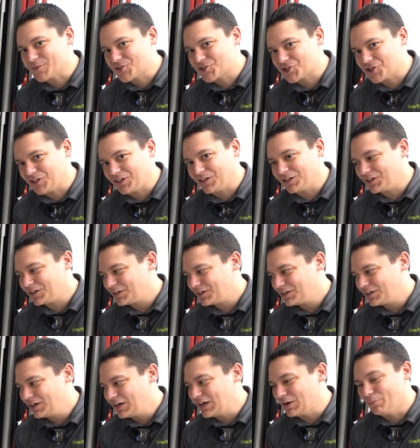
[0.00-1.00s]
machine
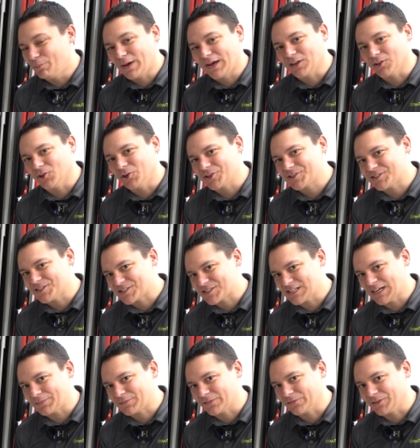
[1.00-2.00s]
may look
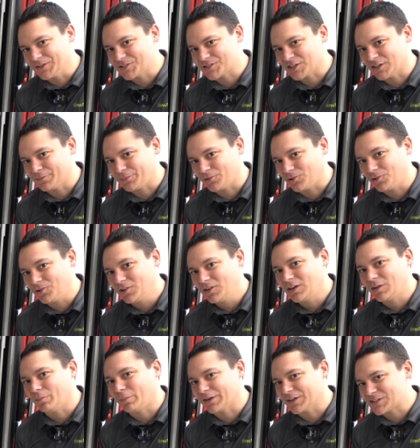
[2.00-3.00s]
deceptively simple,
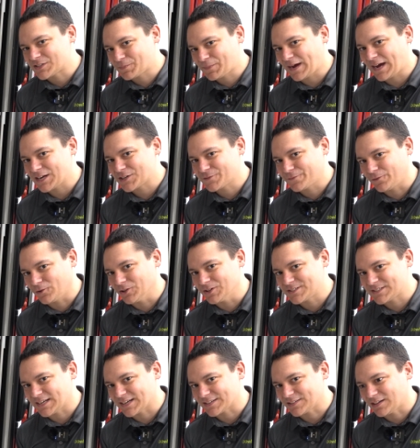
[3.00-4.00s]
but it's packed full
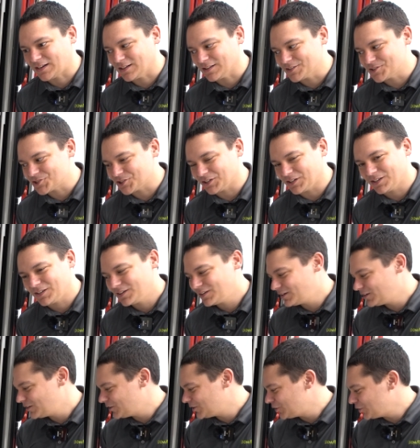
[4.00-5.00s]
of technology.
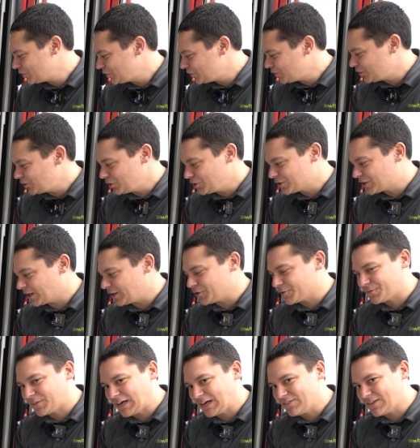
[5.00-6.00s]
You got
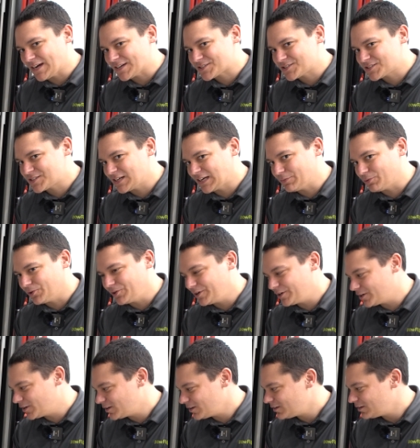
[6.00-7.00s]
your five axis table
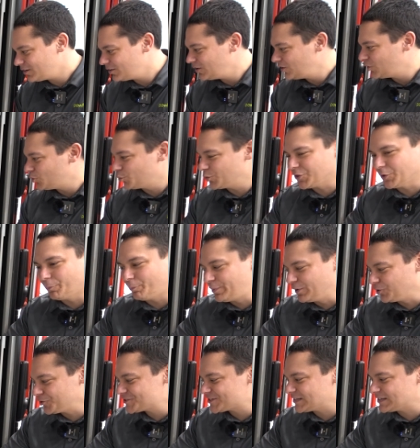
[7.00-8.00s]
here with a
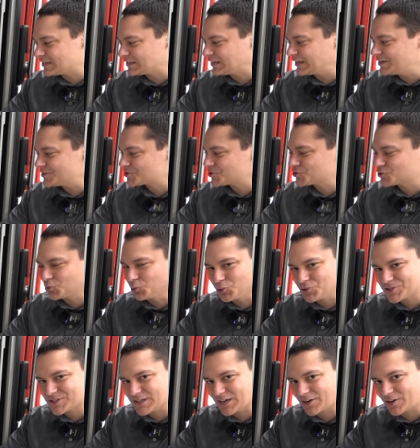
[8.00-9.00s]
built-in laser tool
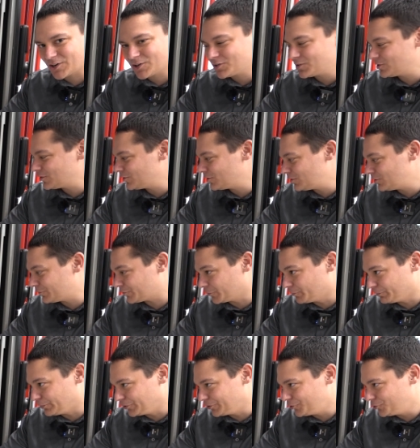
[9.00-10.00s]
setter
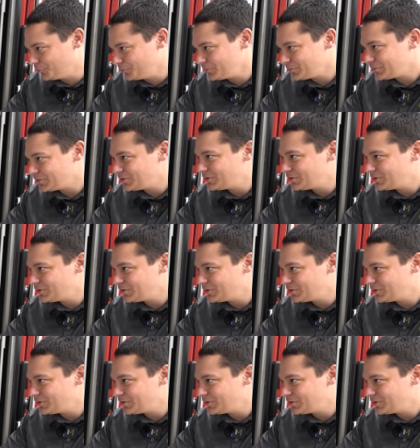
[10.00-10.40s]
from Blum,